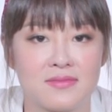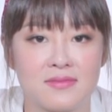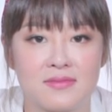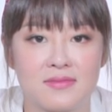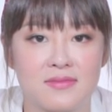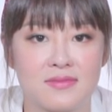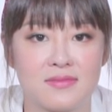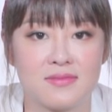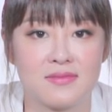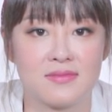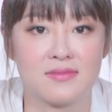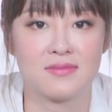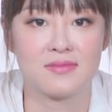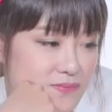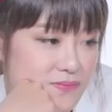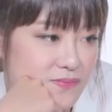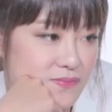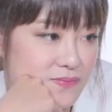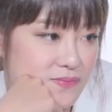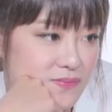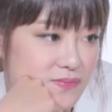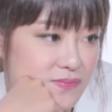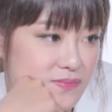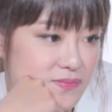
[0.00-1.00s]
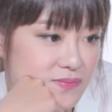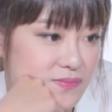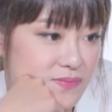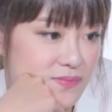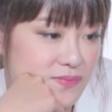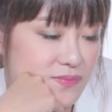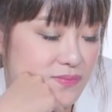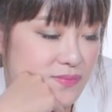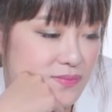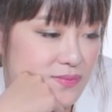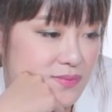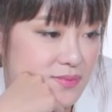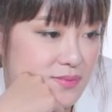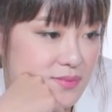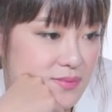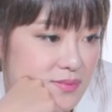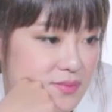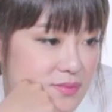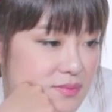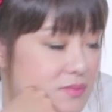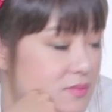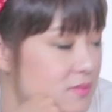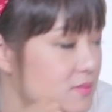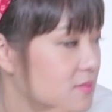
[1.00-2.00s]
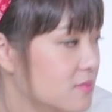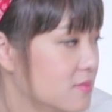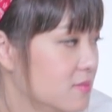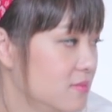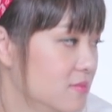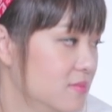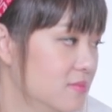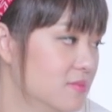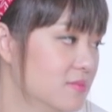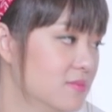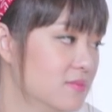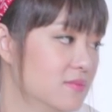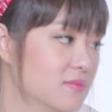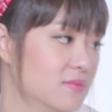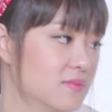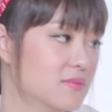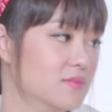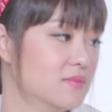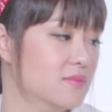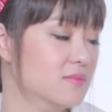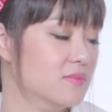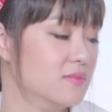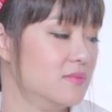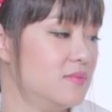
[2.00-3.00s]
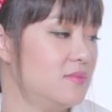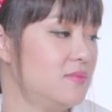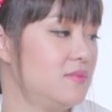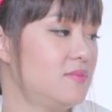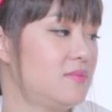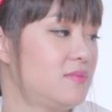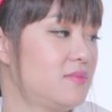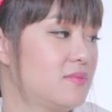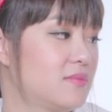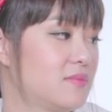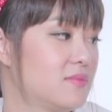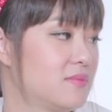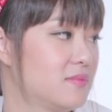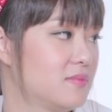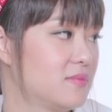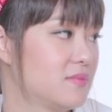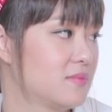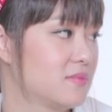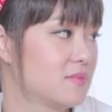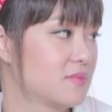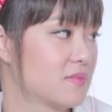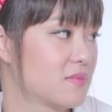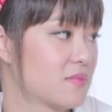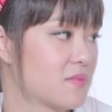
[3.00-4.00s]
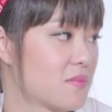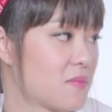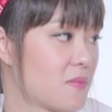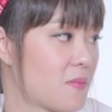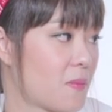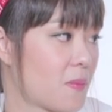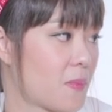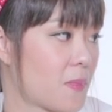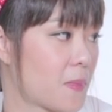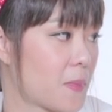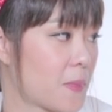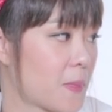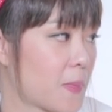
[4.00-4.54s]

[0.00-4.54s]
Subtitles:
No words are spoken by the person on screen.